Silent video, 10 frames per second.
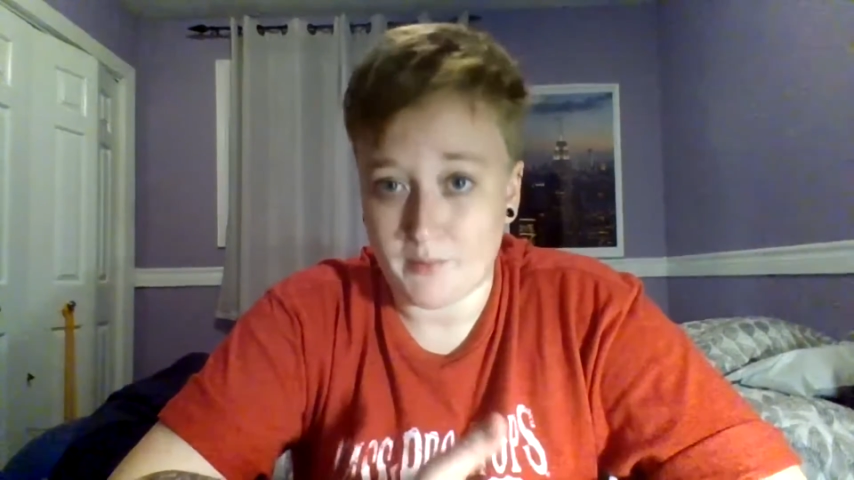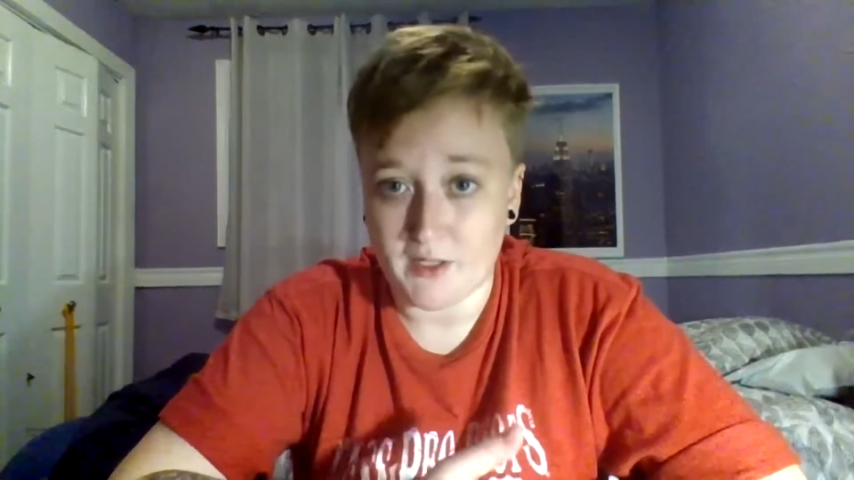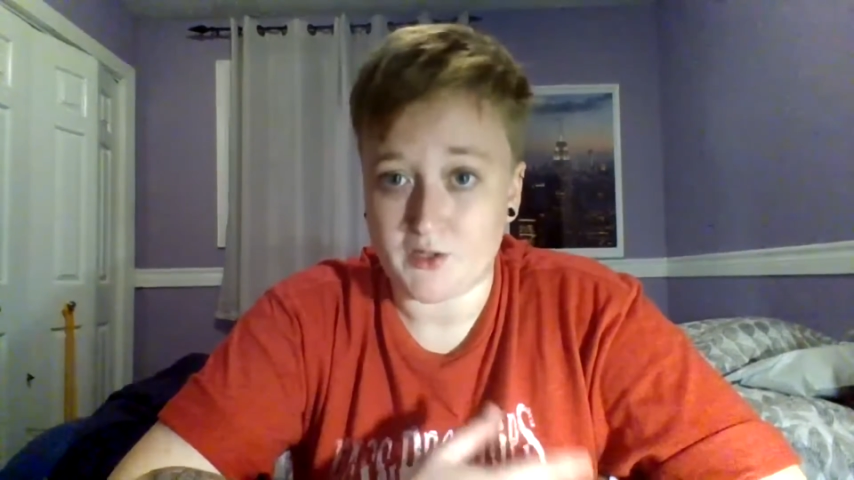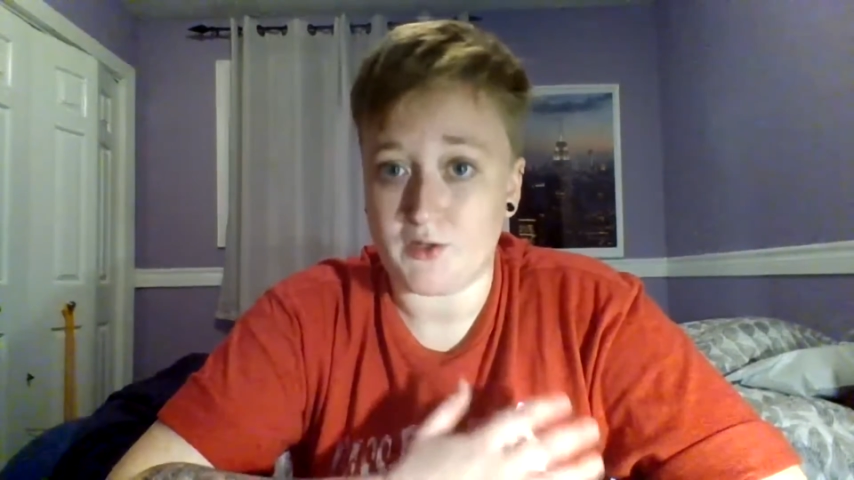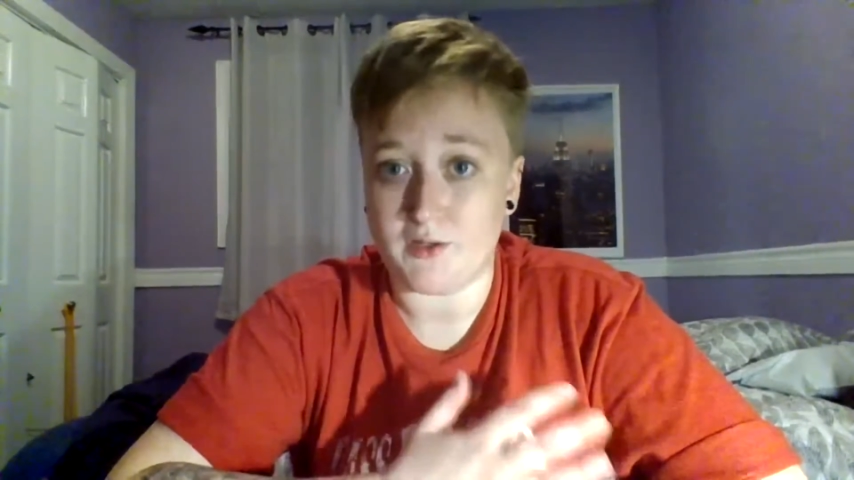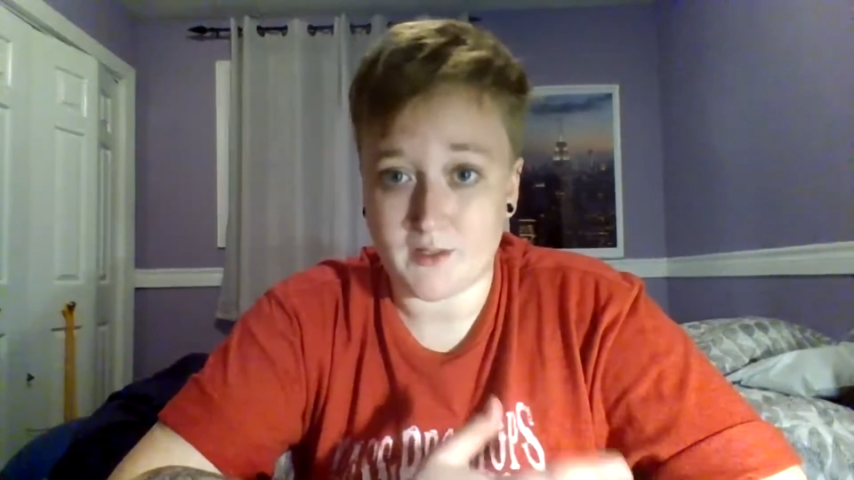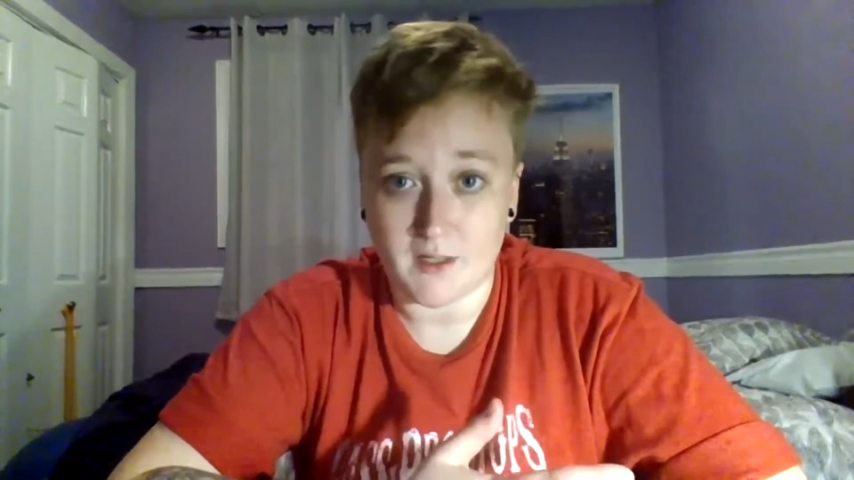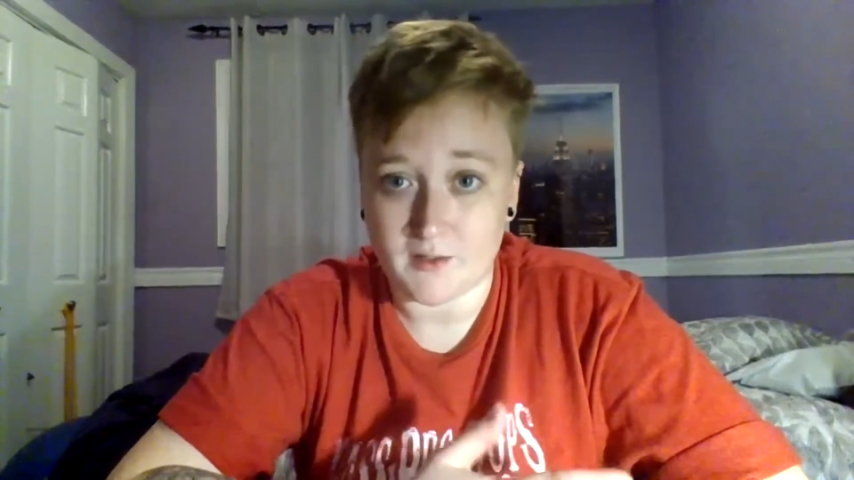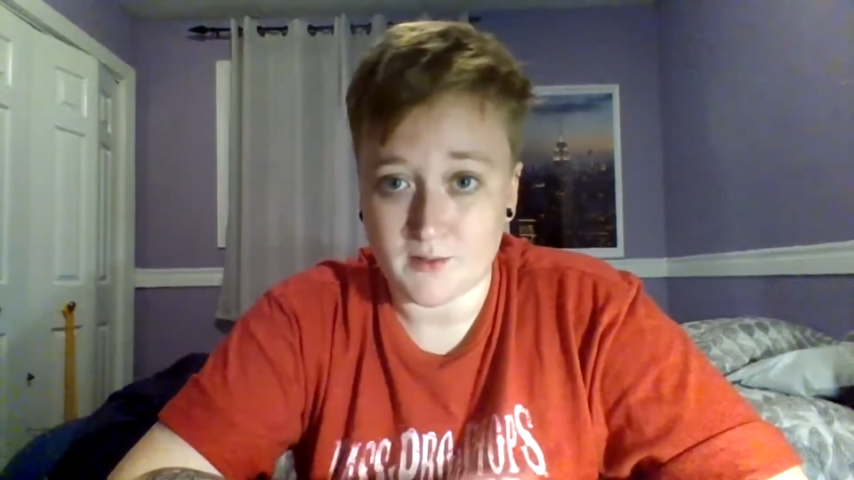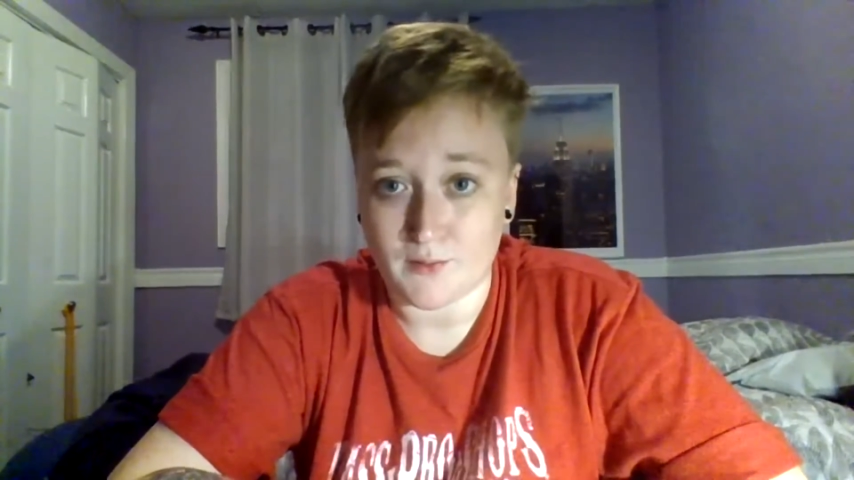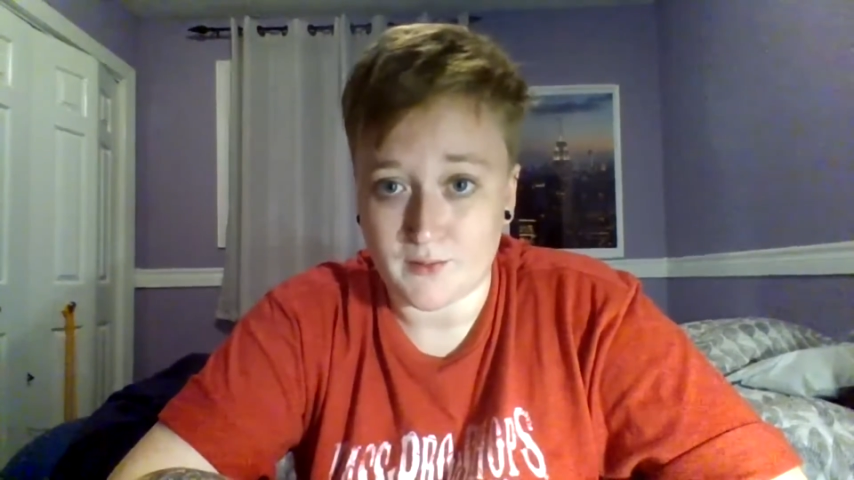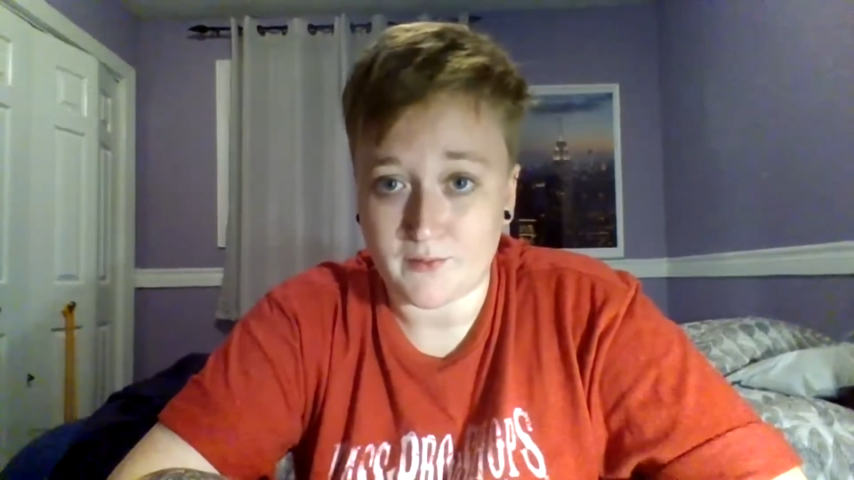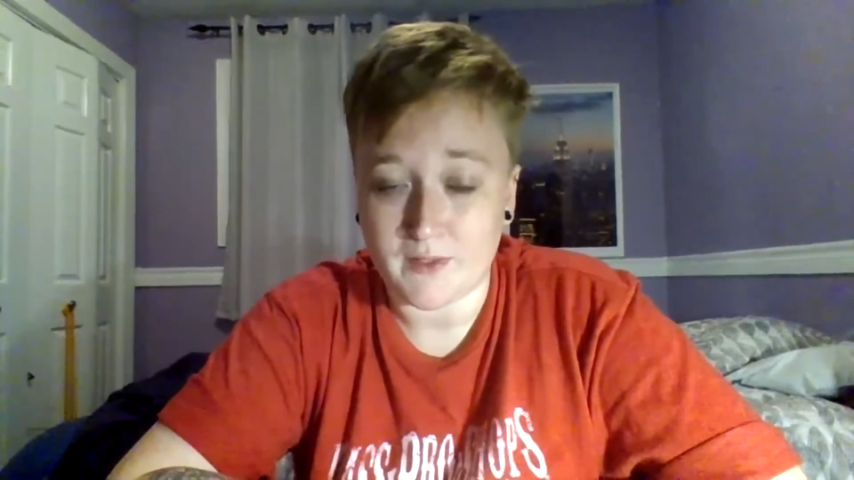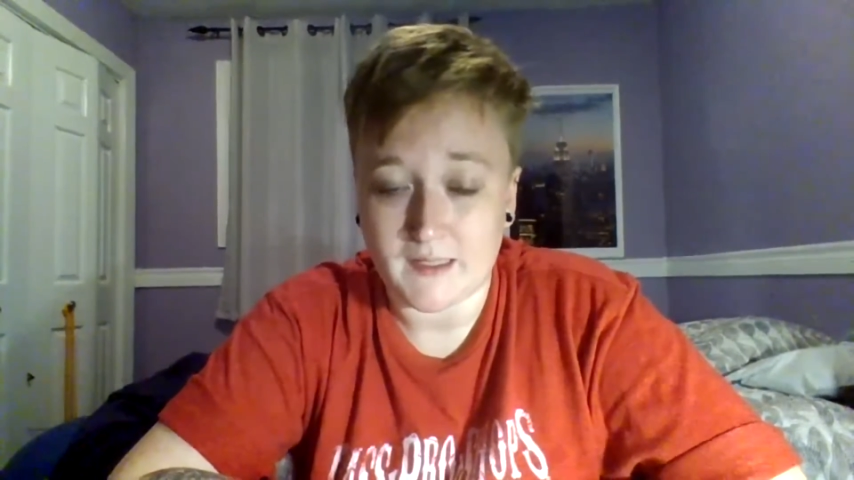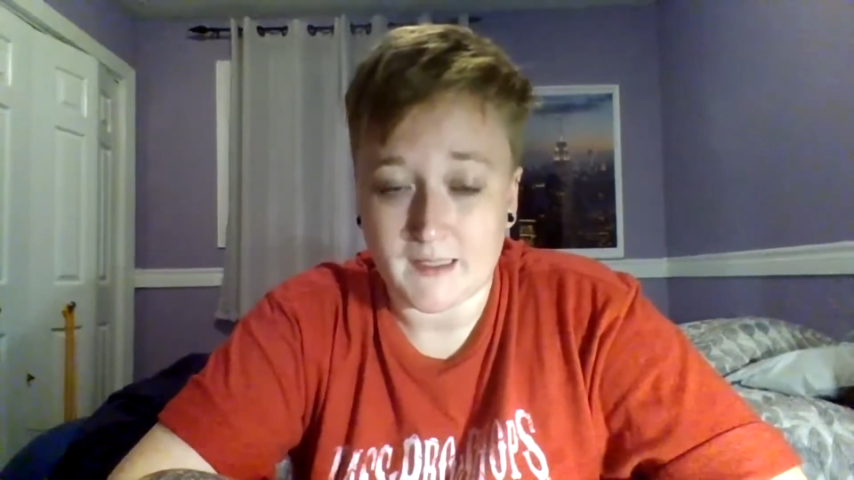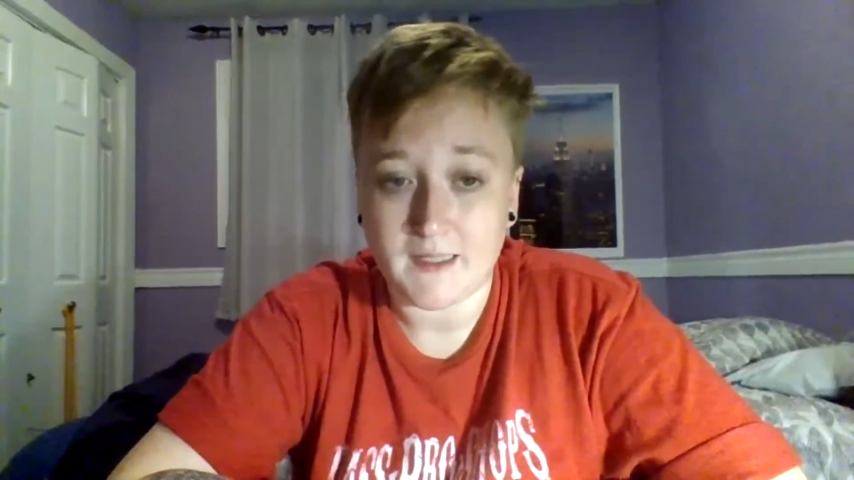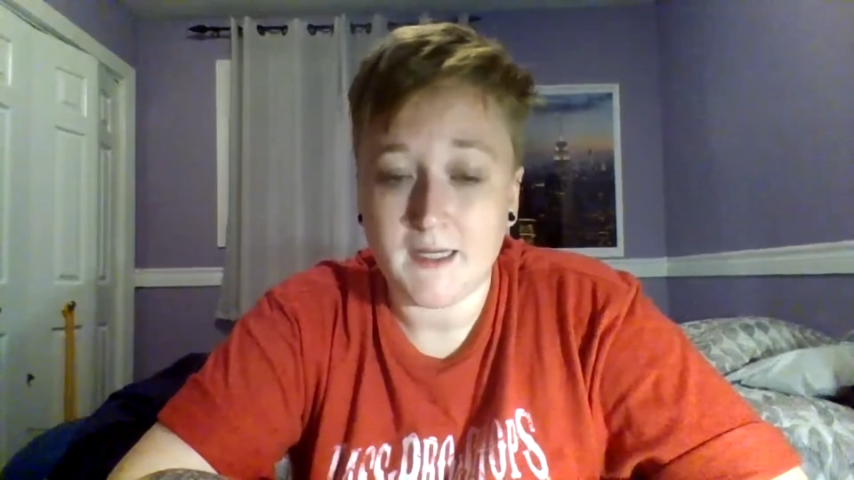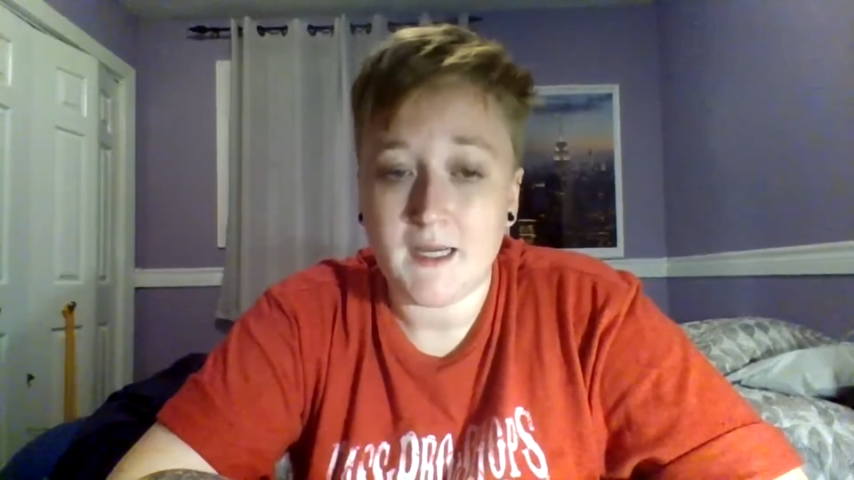patients, that sort of thing.